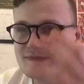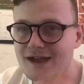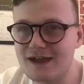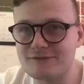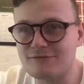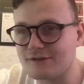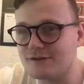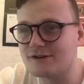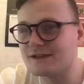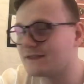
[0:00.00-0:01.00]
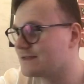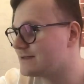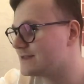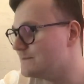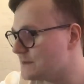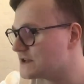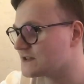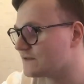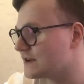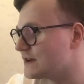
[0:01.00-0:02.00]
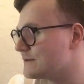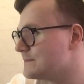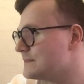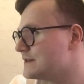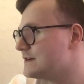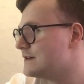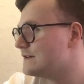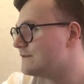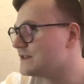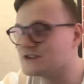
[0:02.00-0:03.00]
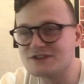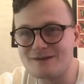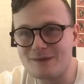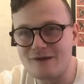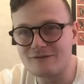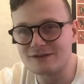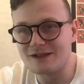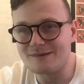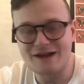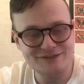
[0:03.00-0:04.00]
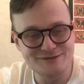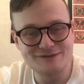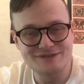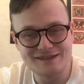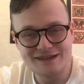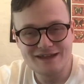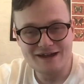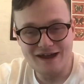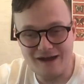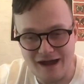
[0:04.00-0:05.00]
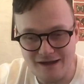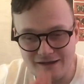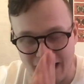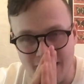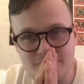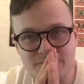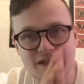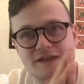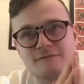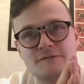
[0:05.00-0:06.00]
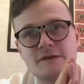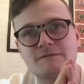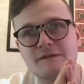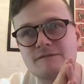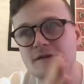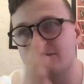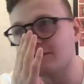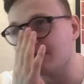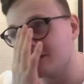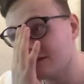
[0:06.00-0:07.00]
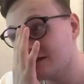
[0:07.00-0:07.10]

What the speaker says: Ed recorded the music video for the J Balvin collab. I'm thinking 50-50